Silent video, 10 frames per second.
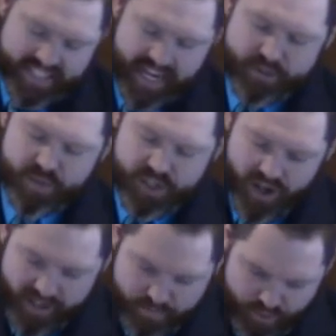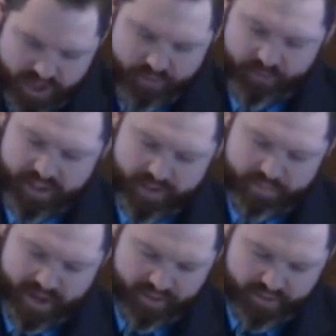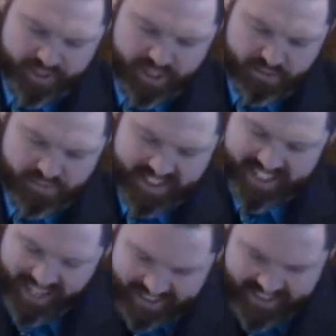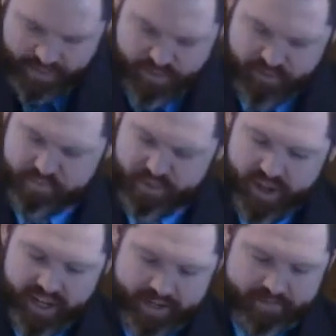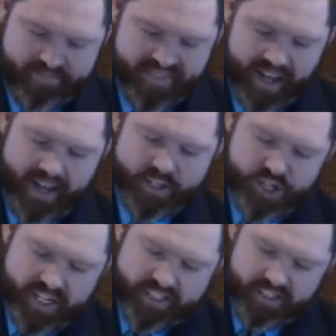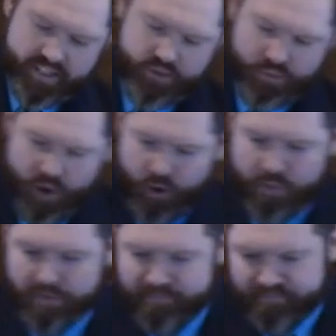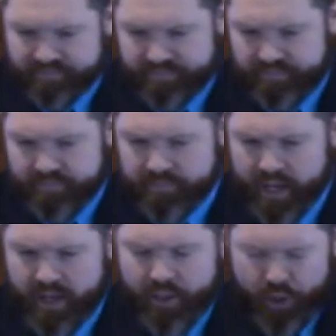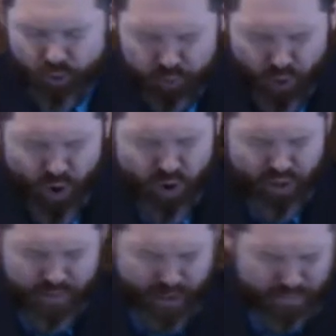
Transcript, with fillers: times, we talked briefly about this, this concept of blood on Jesus' robe. The, robe the, the